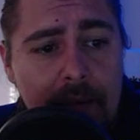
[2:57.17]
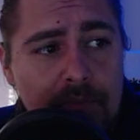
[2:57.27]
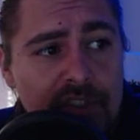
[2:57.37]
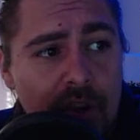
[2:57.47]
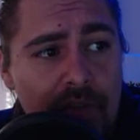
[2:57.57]

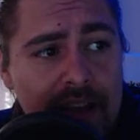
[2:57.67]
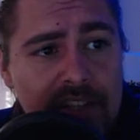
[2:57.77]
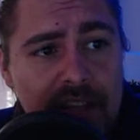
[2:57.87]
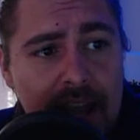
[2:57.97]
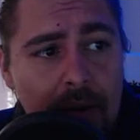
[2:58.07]
So
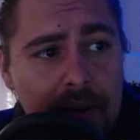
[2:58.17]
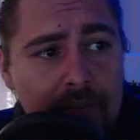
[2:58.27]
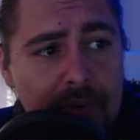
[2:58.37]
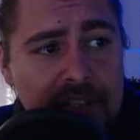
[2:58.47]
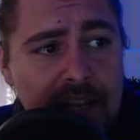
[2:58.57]
that's the hourly.
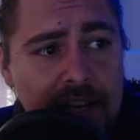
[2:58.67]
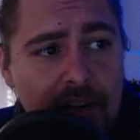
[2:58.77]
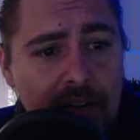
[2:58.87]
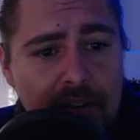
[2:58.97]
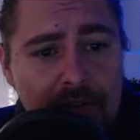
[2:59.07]
If we take a
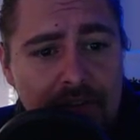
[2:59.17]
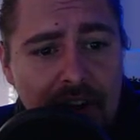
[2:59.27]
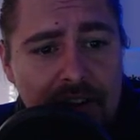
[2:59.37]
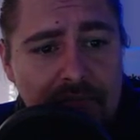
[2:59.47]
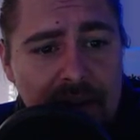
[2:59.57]
look at the
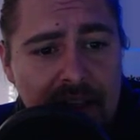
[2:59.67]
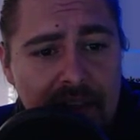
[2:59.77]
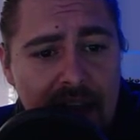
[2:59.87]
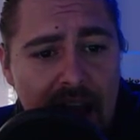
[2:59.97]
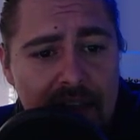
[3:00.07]
5 minute
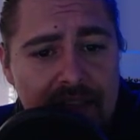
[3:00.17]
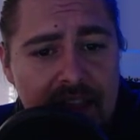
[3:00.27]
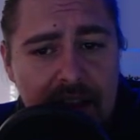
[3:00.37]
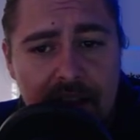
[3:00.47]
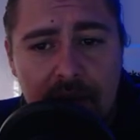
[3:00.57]
there, I
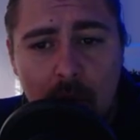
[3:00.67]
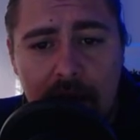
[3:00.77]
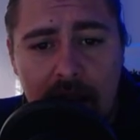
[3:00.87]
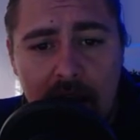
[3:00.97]
think we are